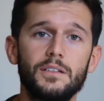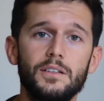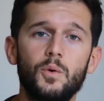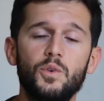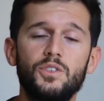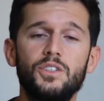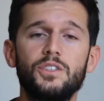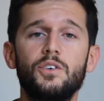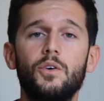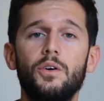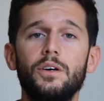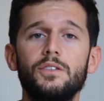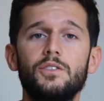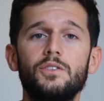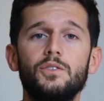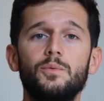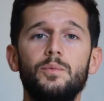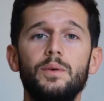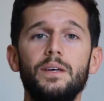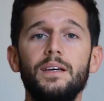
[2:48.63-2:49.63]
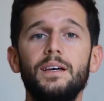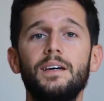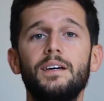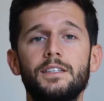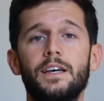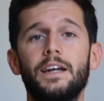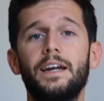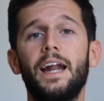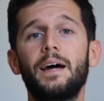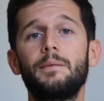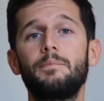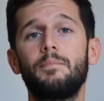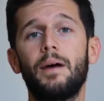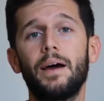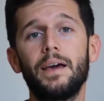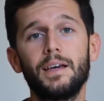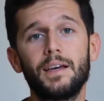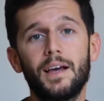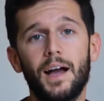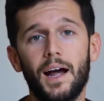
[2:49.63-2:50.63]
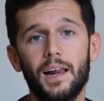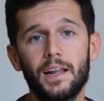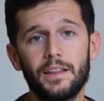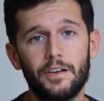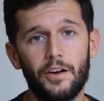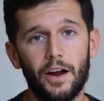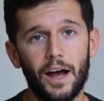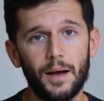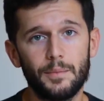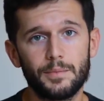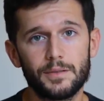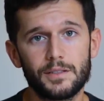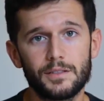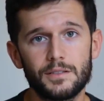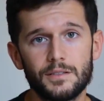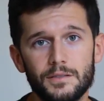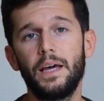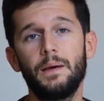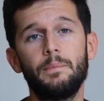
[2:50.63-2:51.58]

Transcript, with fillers: which is going to be setting up my calendar apps.